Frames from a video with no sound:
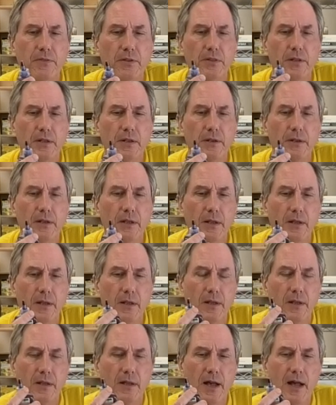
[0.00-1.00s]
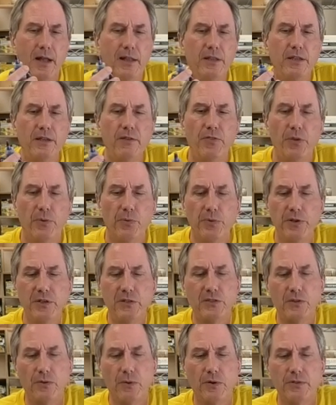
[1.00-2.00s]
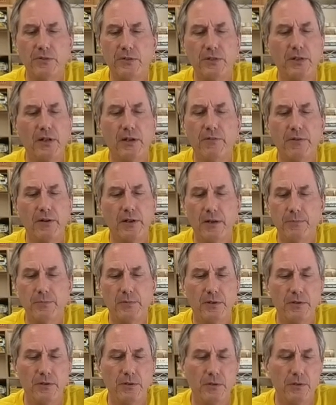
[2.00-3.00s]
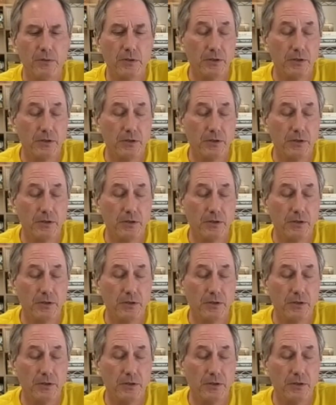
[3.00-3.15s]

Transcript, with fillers: And then I'll leave the resourcing of it up to you.